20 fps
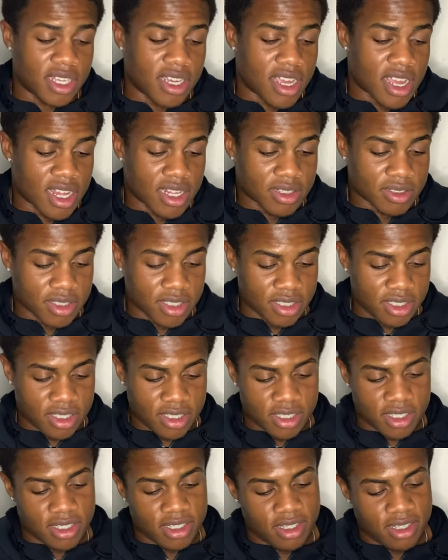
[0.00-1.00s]

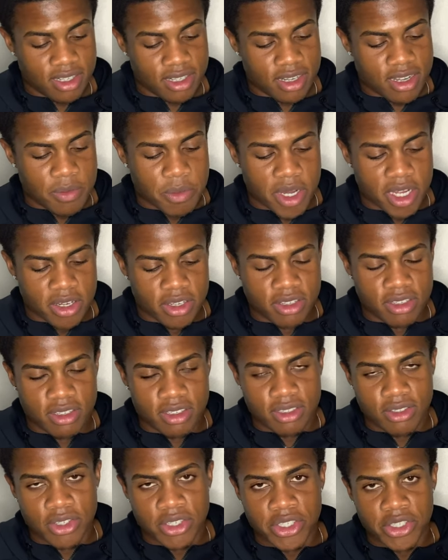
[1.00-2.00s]
calories, come on,
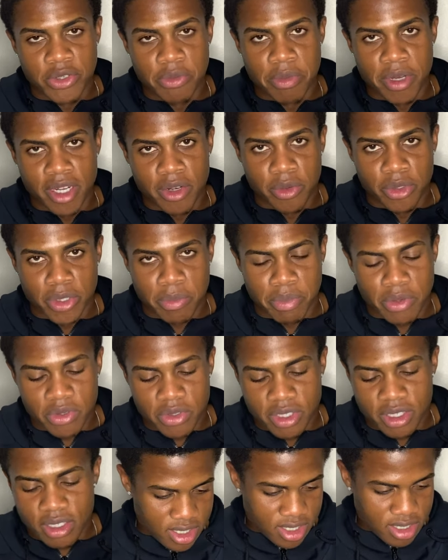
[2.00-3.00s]
you can do better with the
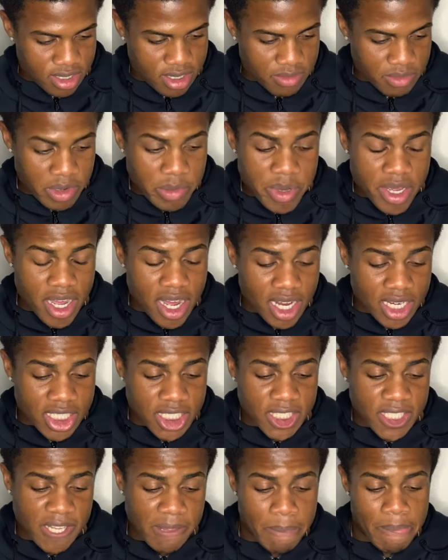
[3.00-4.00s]
protein. I'm gonna be
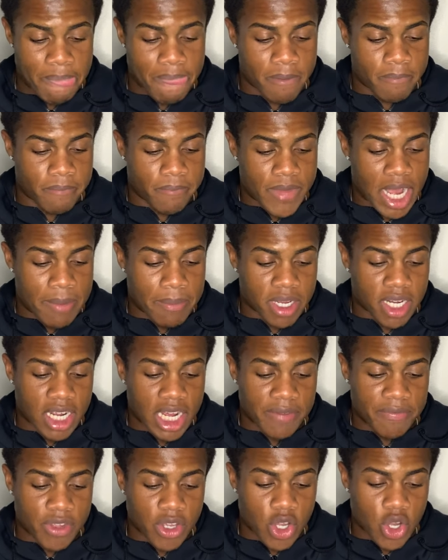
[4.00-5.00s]
honest, I'm gonna
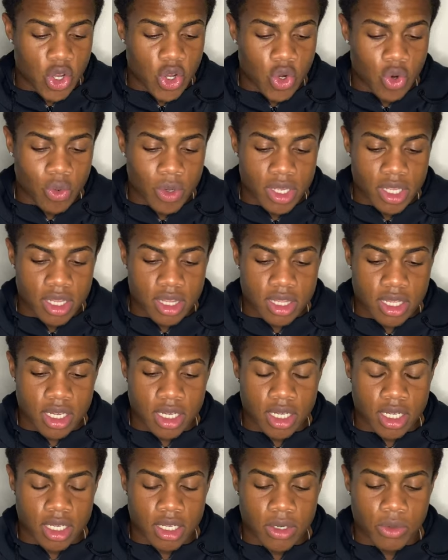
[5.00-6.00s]
have to go with
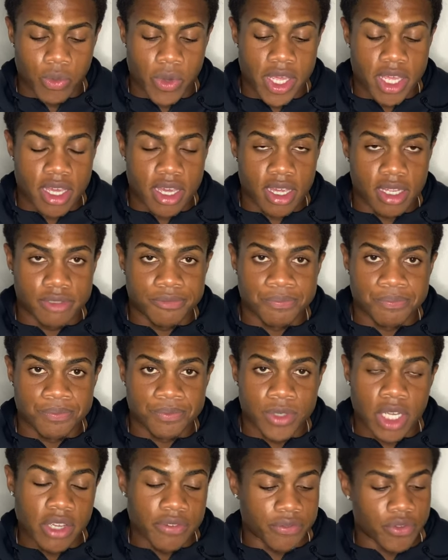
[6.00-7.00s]
weight gain.
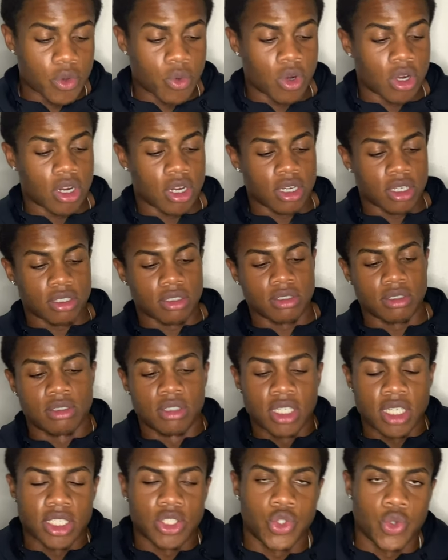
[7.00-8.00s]
If you are
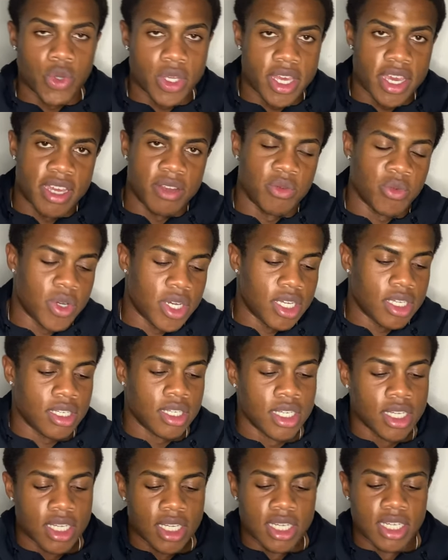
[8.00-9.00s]
looking to gain weight,
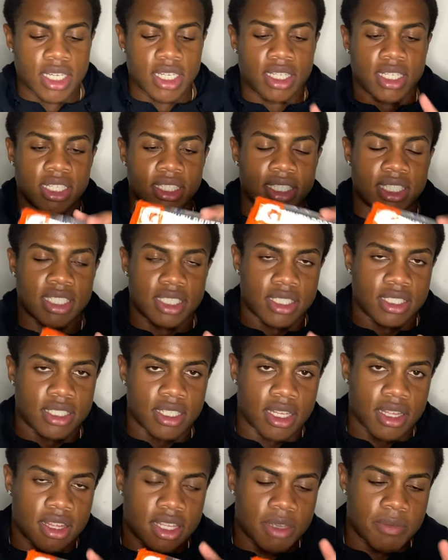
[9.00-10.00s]
this is
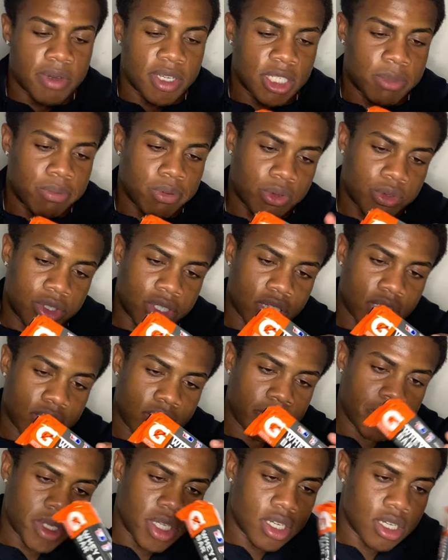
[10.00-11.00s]
the best protein
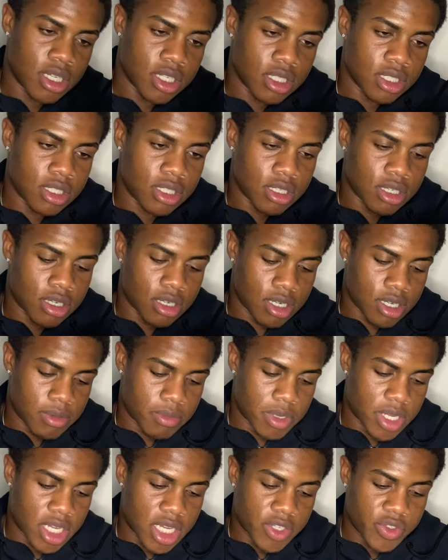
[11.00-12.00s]
because
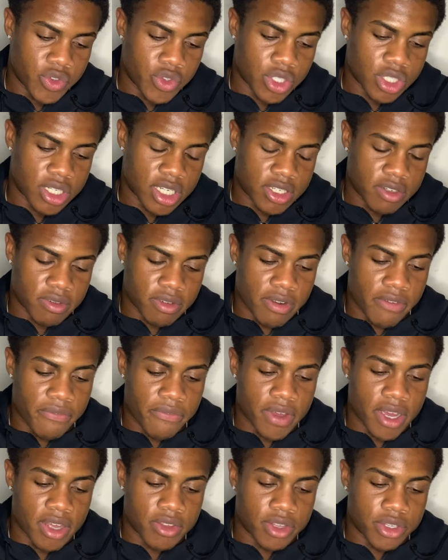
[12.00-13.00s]
it gives you the saturated
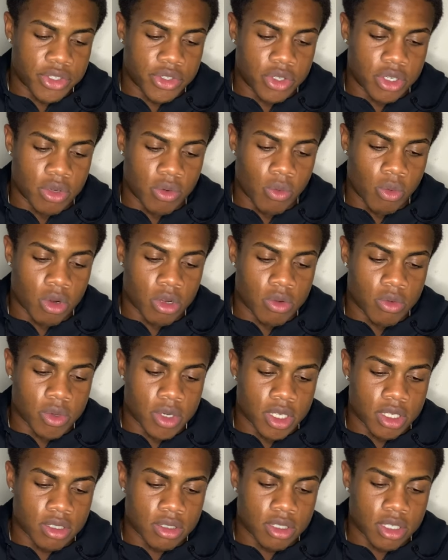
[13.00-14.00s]
fat that you could work
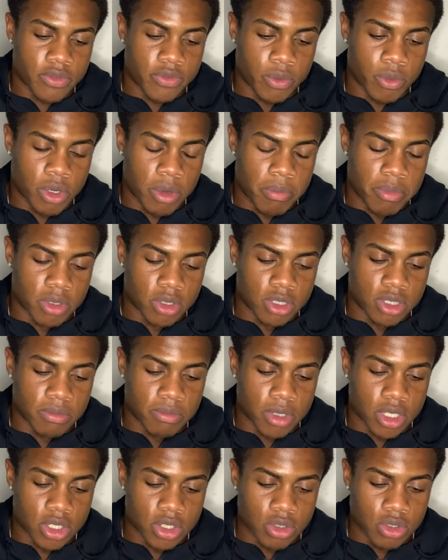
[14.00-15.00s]
with if you wanna build some
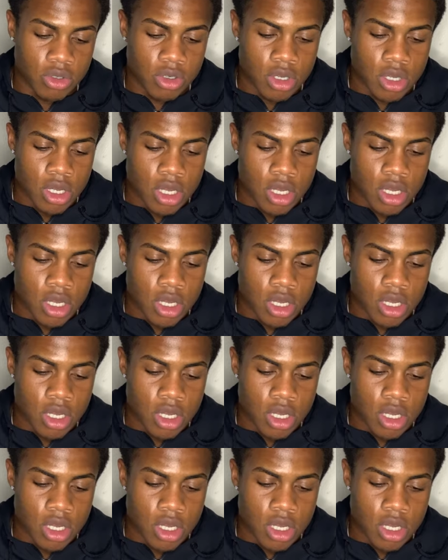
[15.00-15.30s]
muscle.